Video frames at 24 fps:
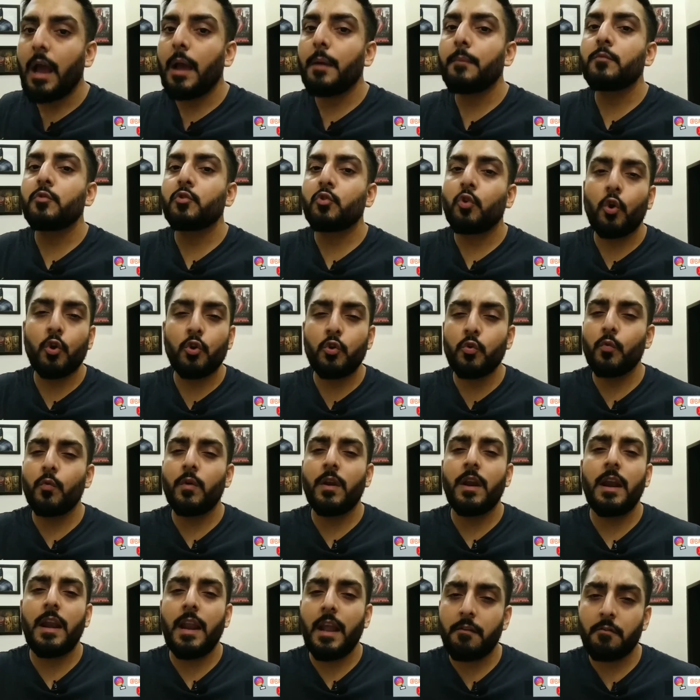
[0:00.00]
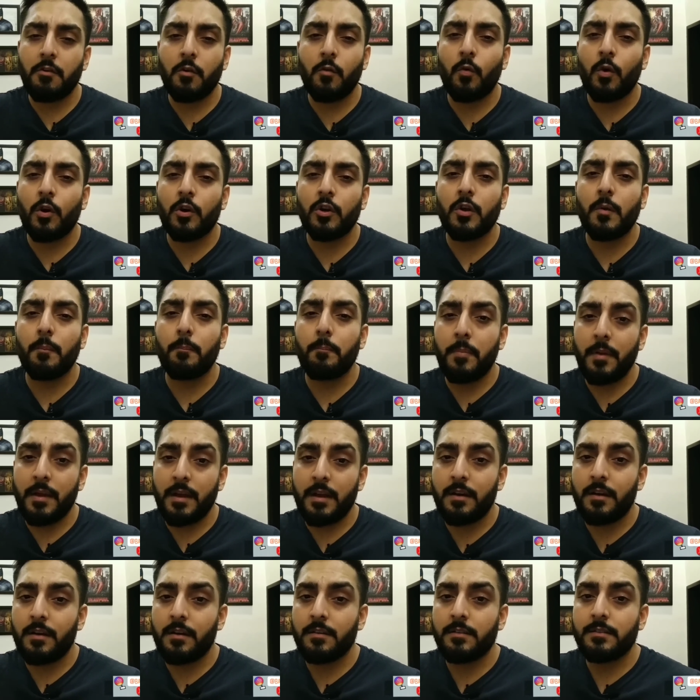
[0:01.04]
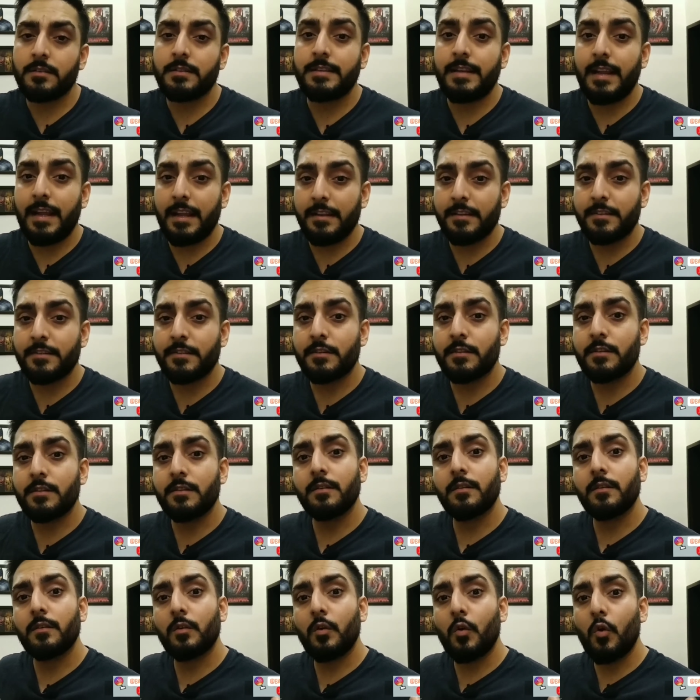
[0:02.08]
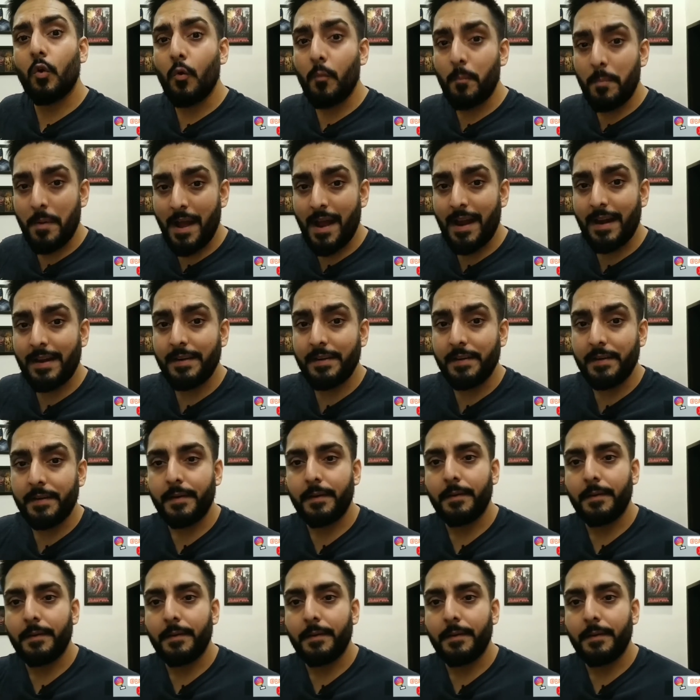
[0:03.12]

I'm sure you will never want your beer taste go bad.